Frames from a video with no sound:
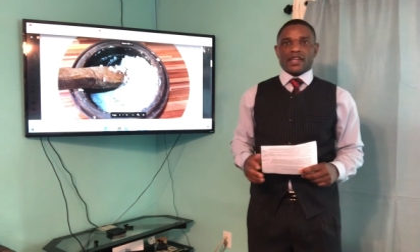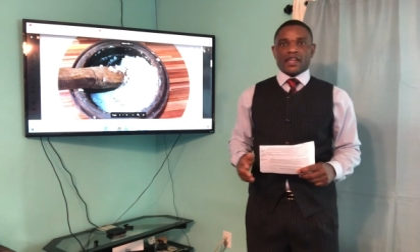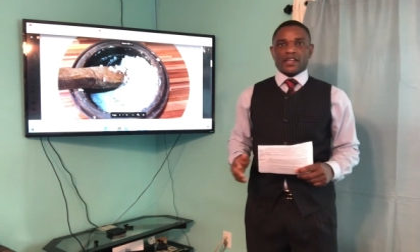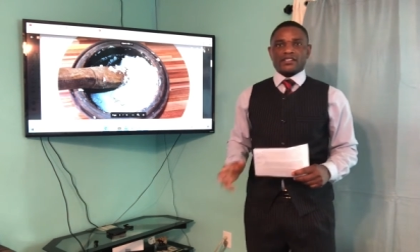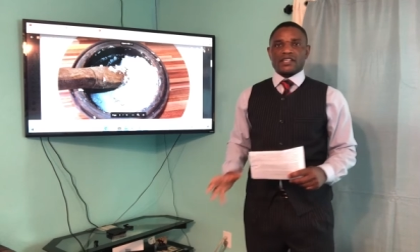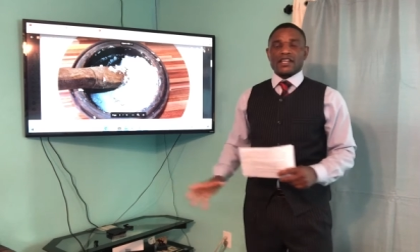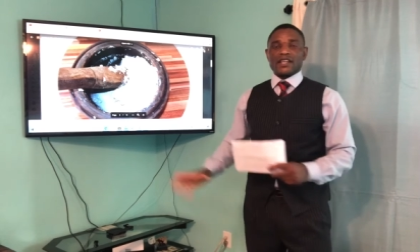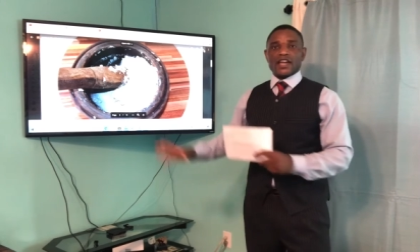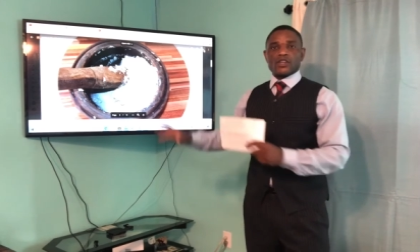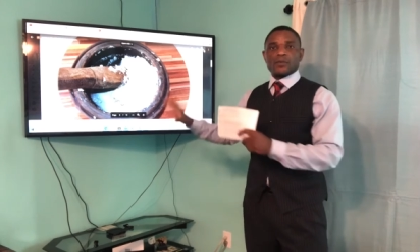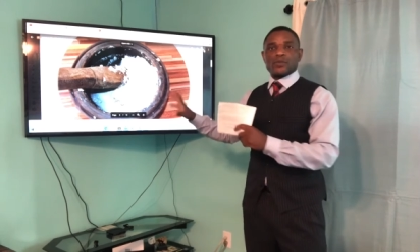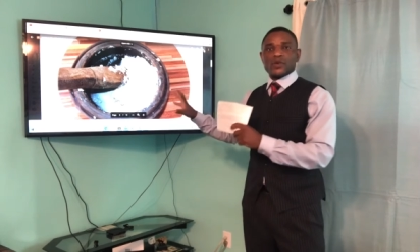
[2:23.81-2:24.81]
It's either
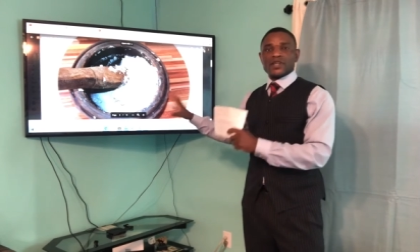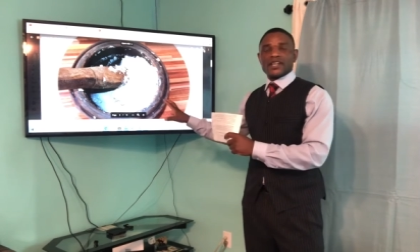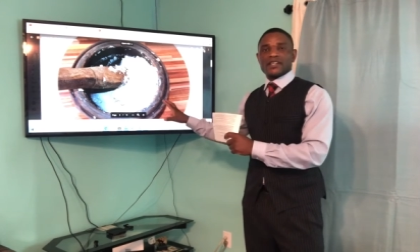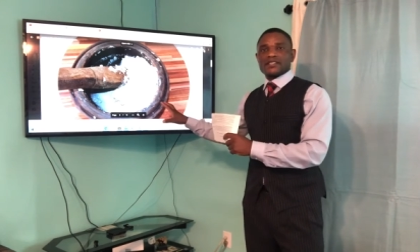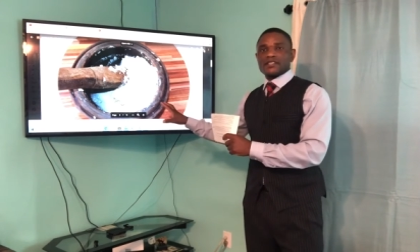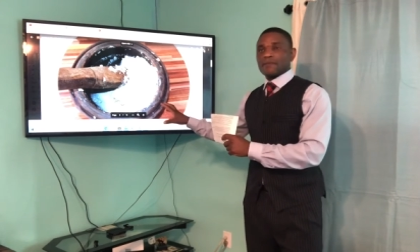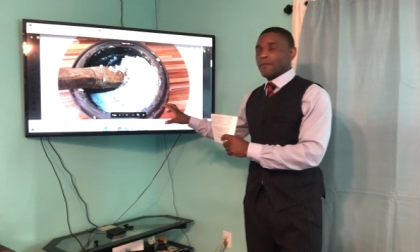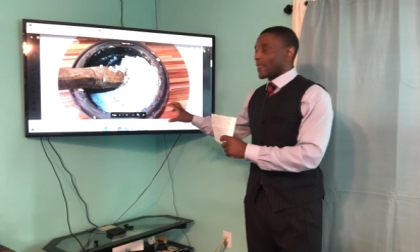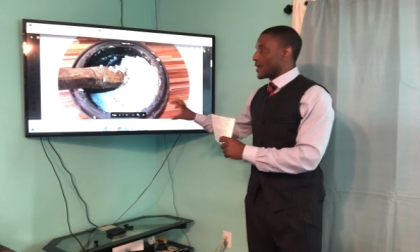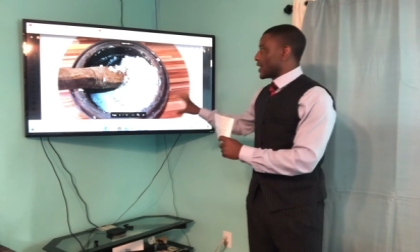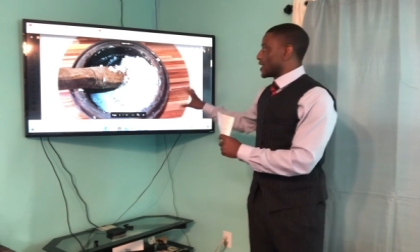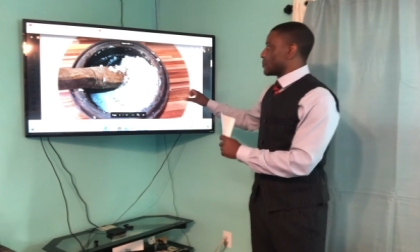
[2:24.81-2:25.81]
you put it
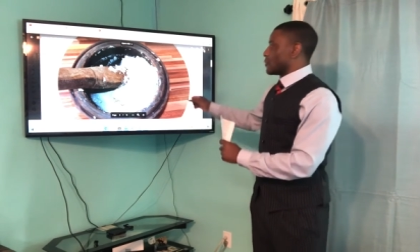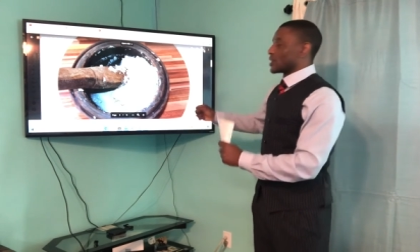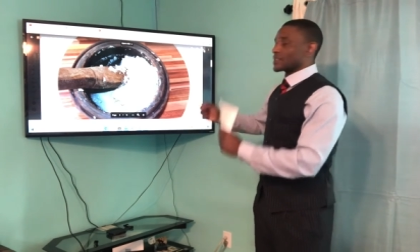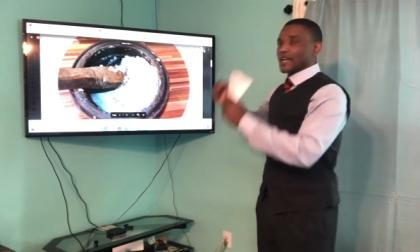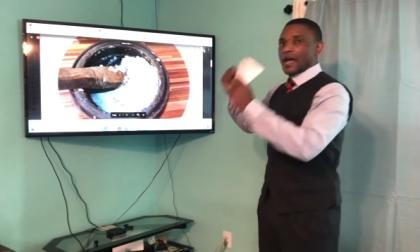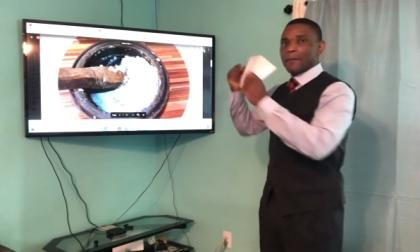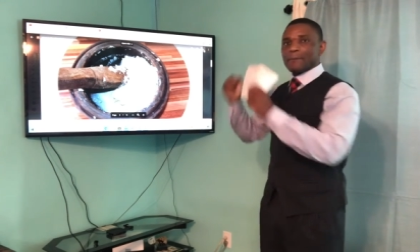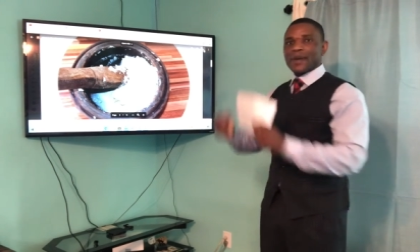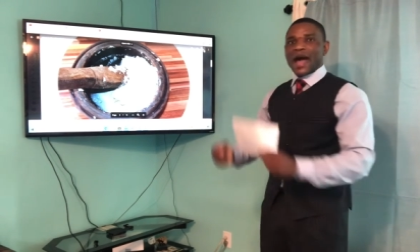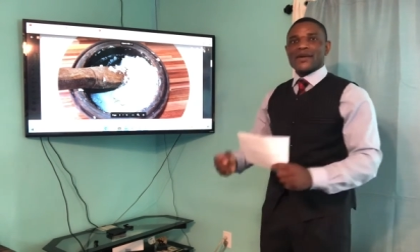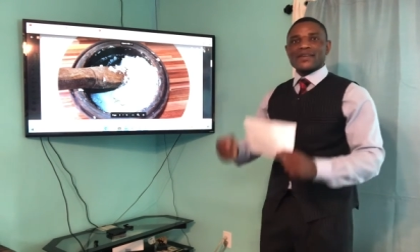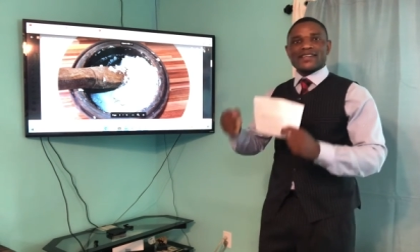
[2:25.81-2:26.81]
in a mortar and
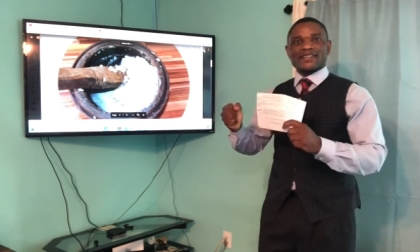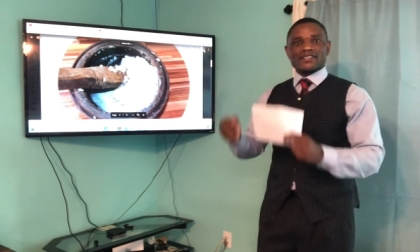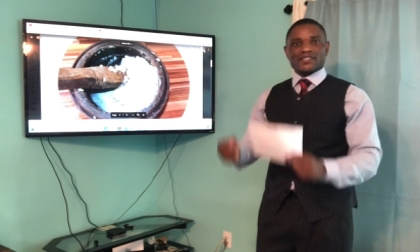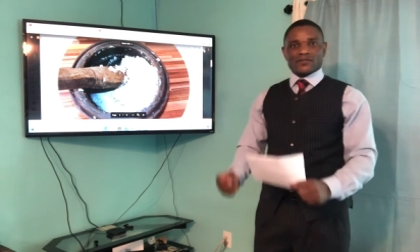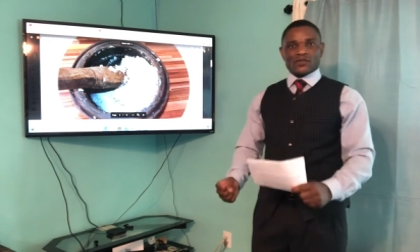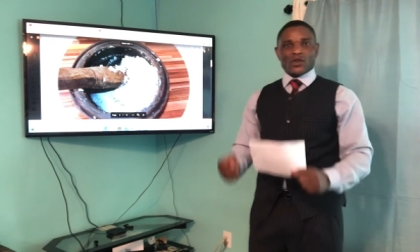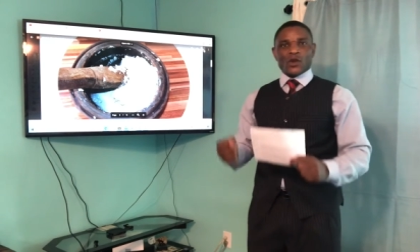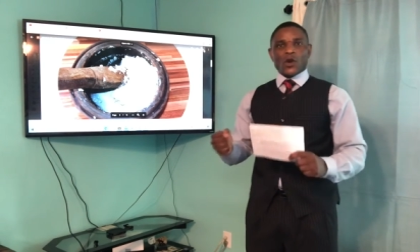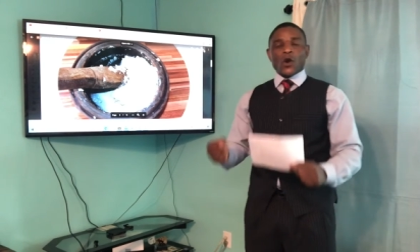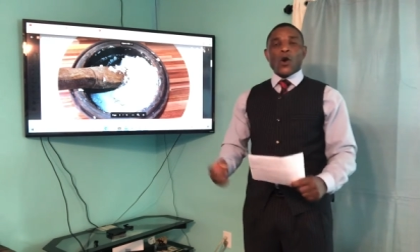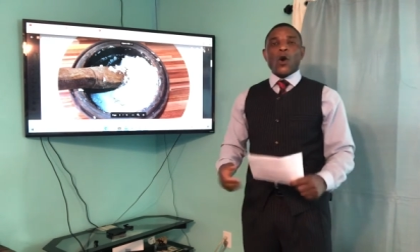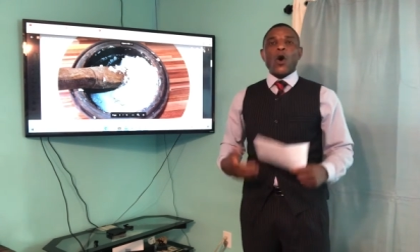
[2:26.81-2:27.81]
pound it,
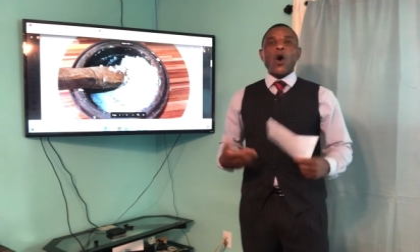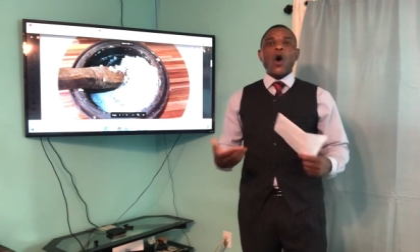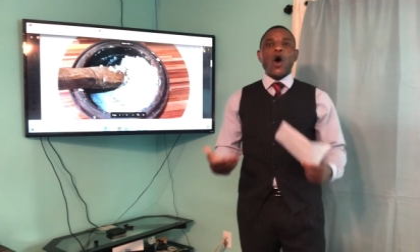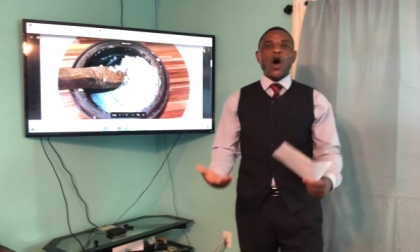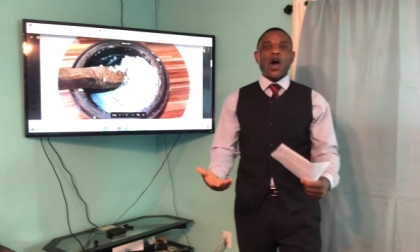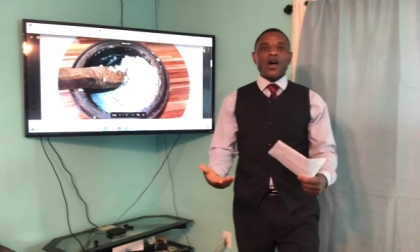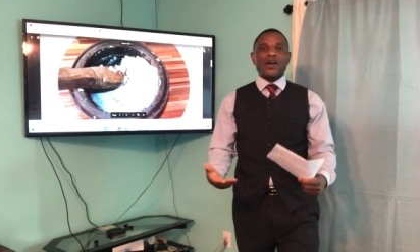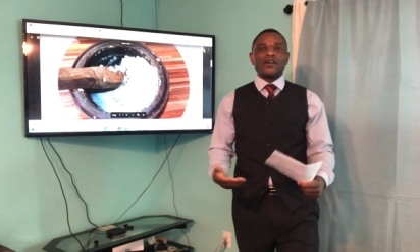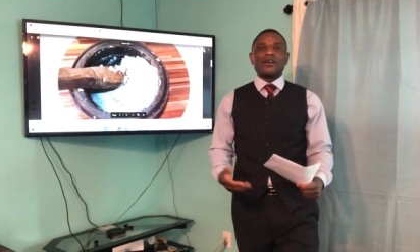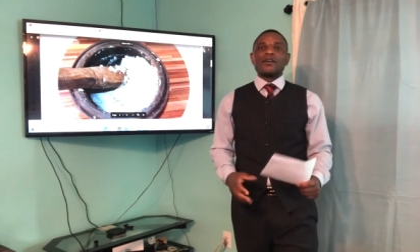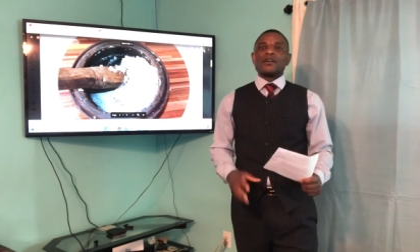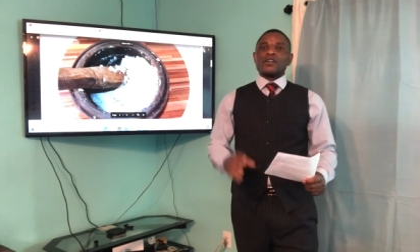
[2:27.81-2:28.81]
or
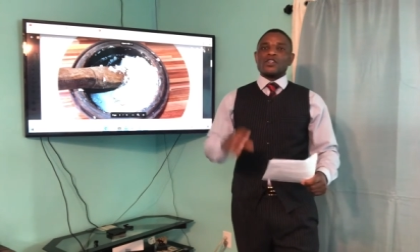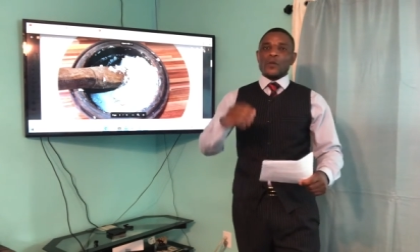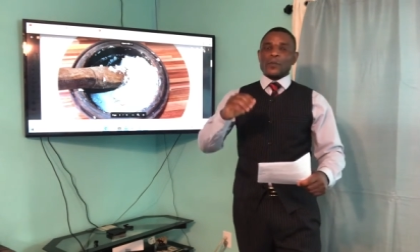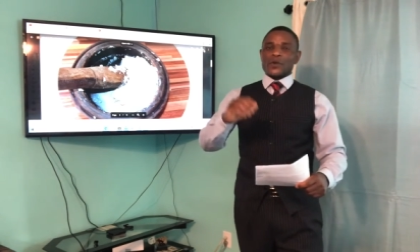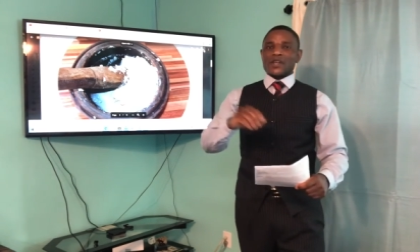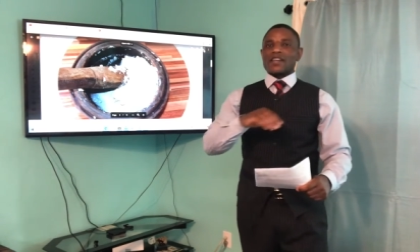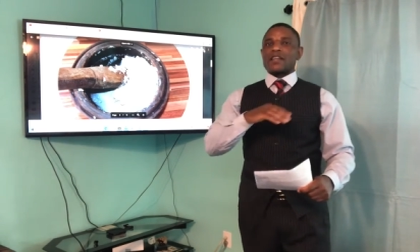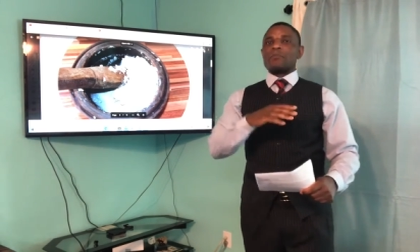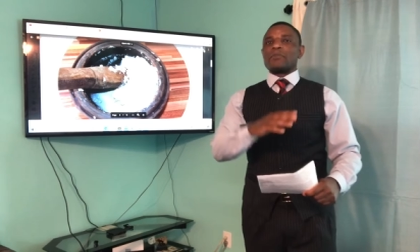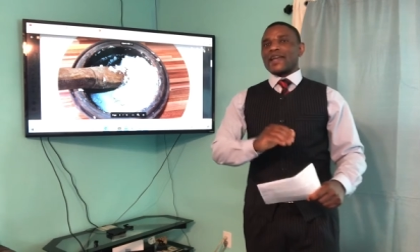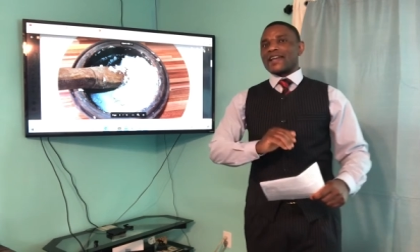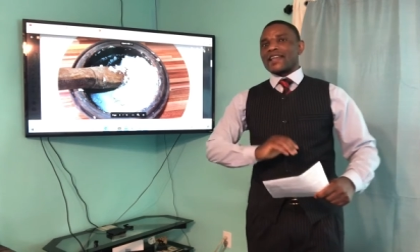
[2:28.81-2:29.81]
you put it in the
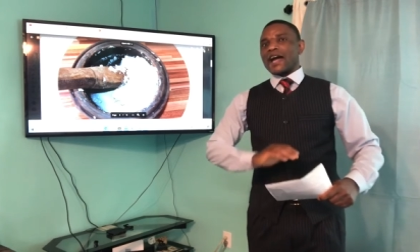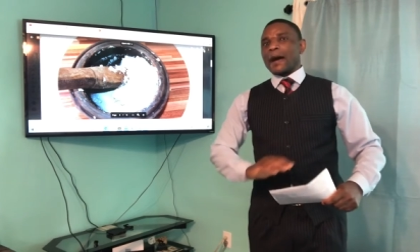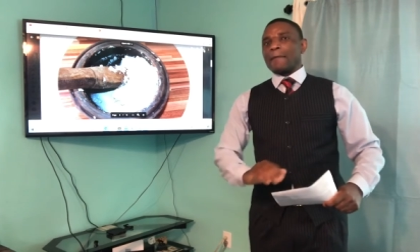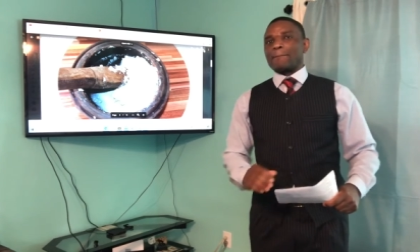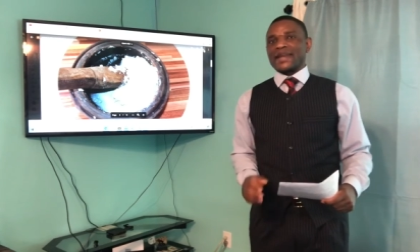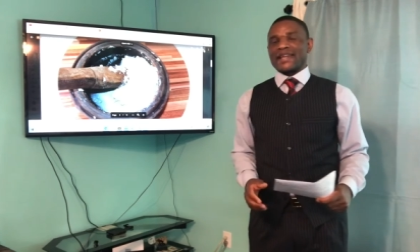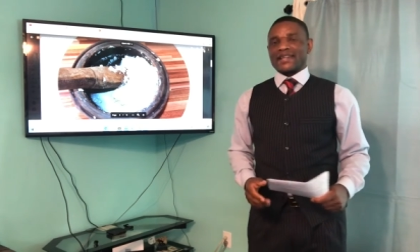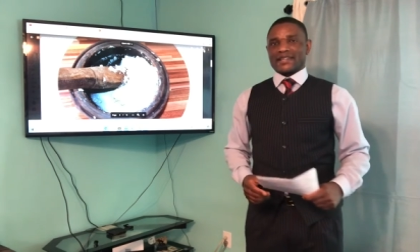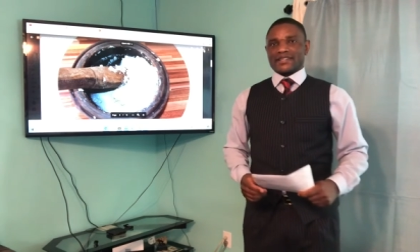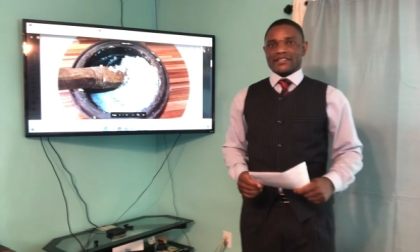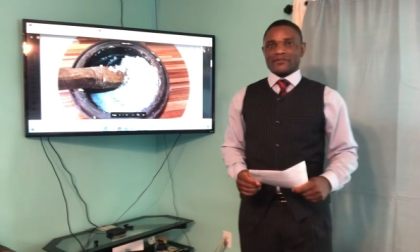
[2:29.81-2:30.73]
blender and blend it.